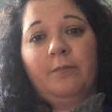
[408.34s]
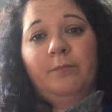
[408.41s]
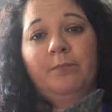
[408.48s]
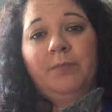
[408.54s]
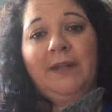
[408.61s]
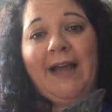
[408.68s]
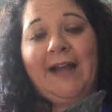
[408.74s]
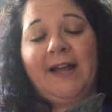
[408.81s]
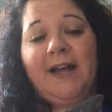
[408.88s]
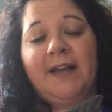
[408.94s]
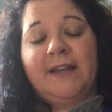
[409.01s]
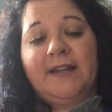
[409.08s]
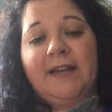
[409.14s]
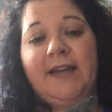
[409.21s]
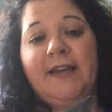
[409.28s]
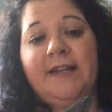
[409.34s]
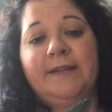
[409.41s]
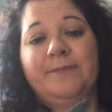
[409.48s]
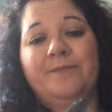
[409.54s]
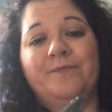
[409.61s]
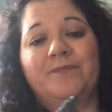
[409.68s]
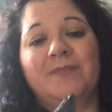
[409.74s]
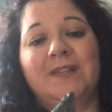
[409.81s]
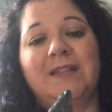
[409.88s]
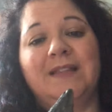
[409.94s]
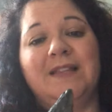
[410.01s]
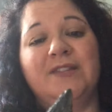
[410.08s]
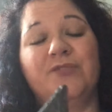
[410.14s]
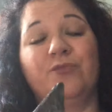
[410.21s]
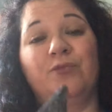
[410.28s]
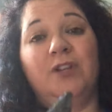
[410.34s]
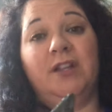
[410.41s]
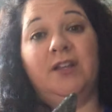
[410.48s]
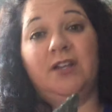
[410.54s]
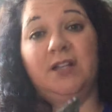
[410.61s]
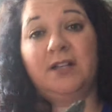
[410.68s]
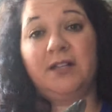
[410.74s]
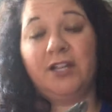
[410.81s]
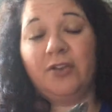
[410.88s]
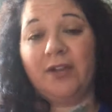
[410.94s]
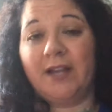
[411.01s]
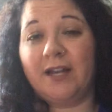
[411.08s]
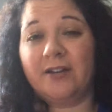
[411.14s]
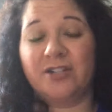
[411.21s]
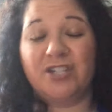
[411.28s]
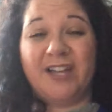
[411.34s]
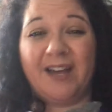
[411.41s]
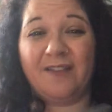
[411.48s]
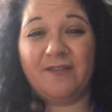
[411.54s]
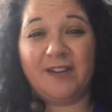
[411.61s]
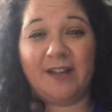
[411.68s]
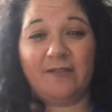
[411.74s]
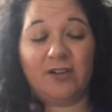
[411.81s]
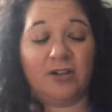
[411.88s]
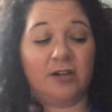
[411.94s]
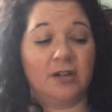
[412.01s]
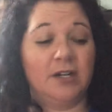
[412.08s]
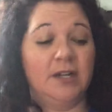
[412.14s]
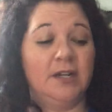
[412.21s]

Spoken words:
black kyanite. These are really good at clearing energy. I've never